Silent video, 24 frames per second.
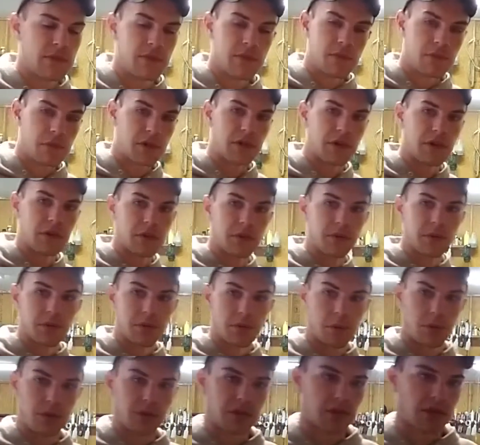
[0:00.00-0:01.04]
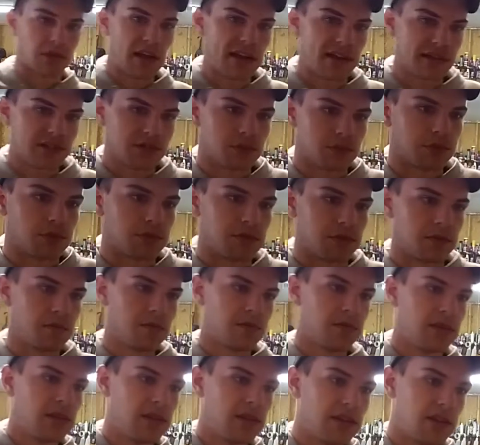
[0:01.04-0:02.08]
But with the last one,
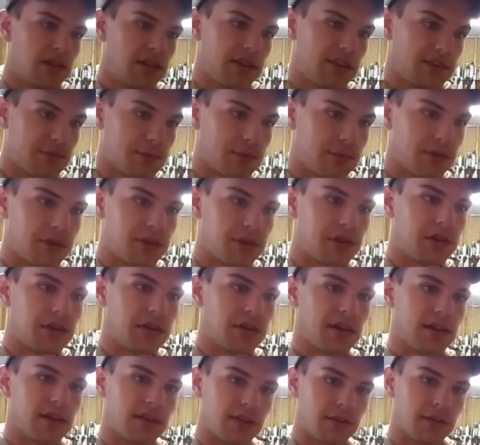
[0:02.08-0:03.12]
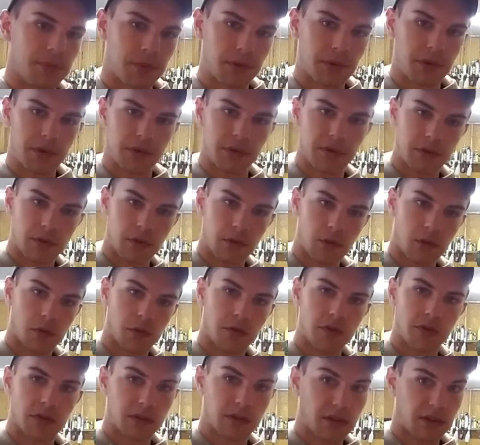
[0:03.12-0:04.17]
it's pretty good at it. You put it in the
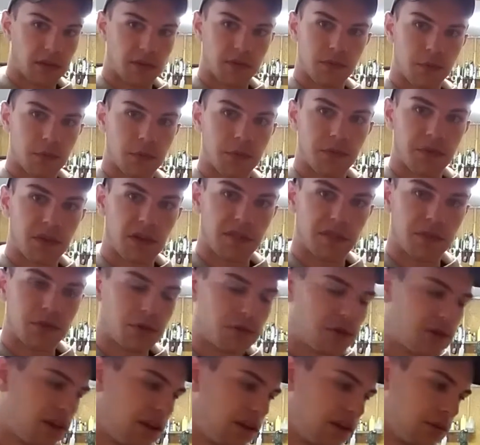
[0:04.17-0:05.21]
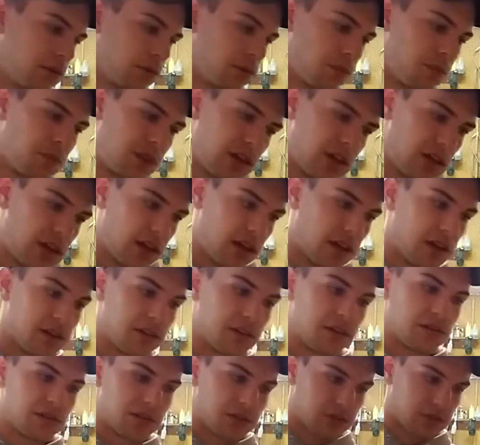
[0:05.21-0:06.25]
corner at like a 45-degree angle,
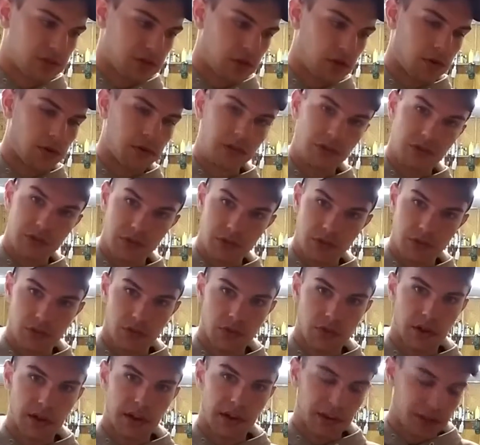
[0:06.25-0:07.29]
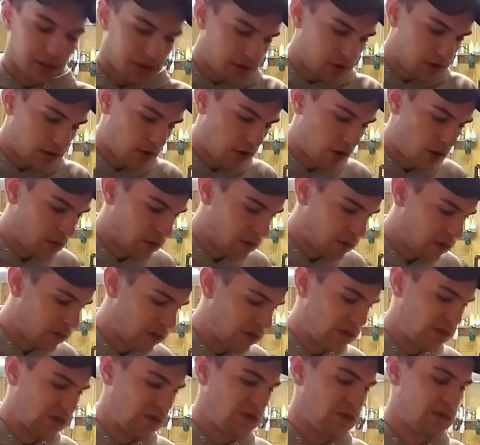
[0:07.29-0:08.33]
and you just start and you just drag it. You
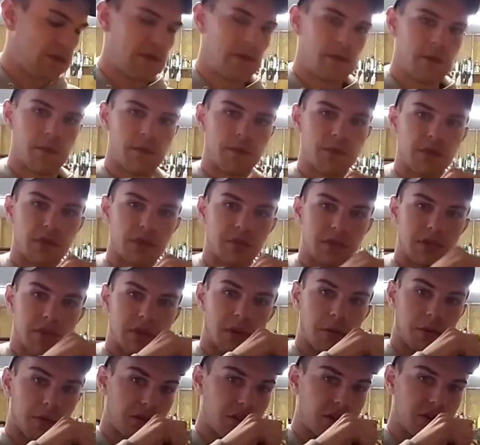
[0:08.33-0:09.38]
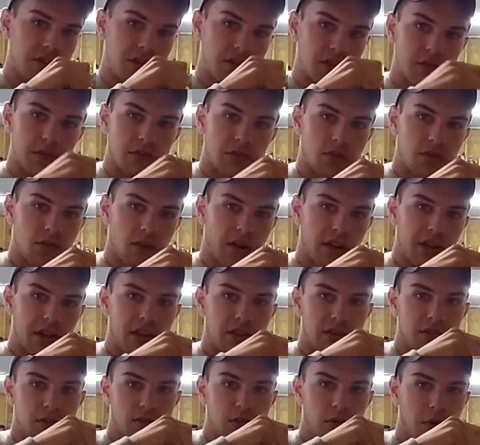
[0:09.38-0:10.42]
know what I'm saying? With this, you'd strike
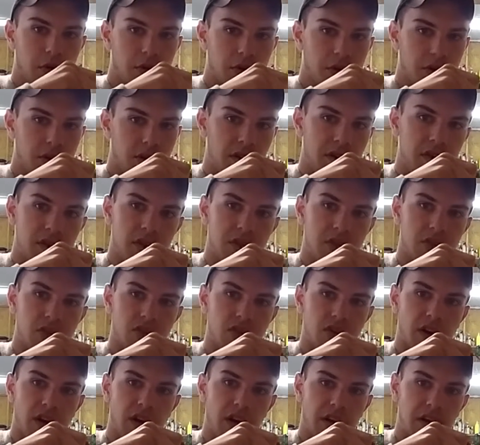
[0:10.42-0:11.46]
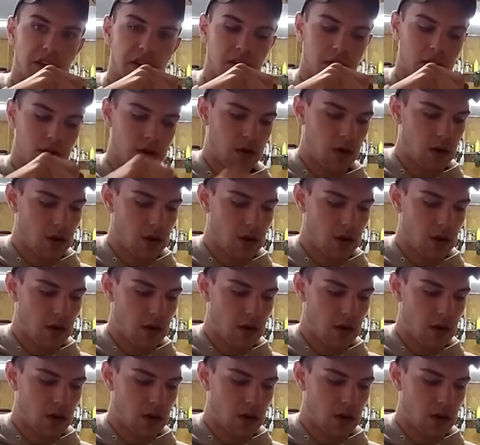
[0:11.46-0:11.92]
it, start, and then drag it.